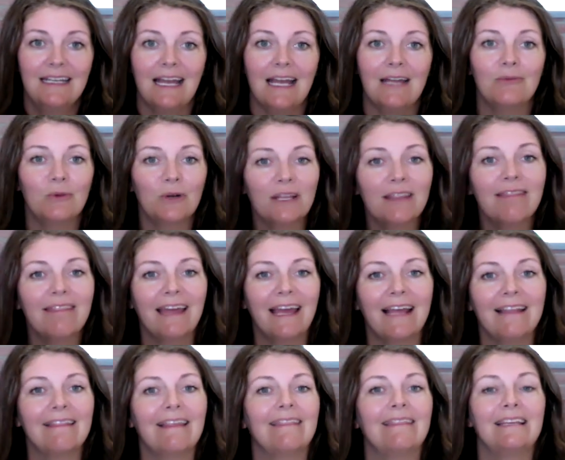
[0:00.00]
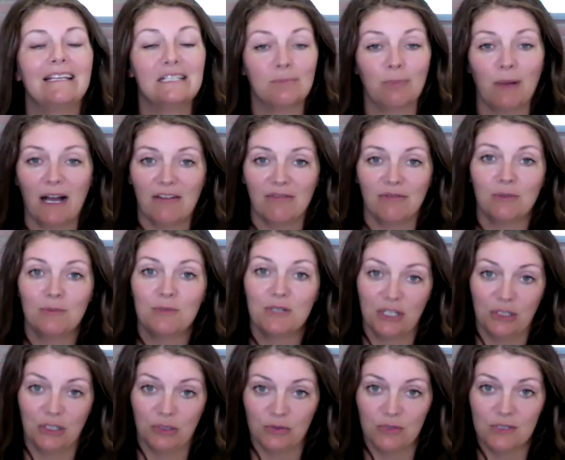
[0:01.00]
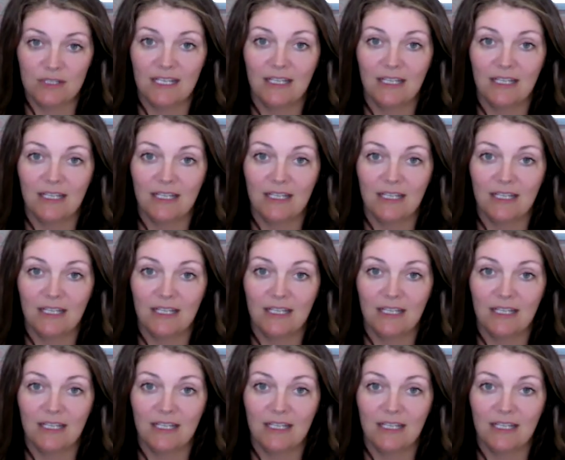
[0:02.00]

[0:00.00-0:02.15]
And one thing that these platforms use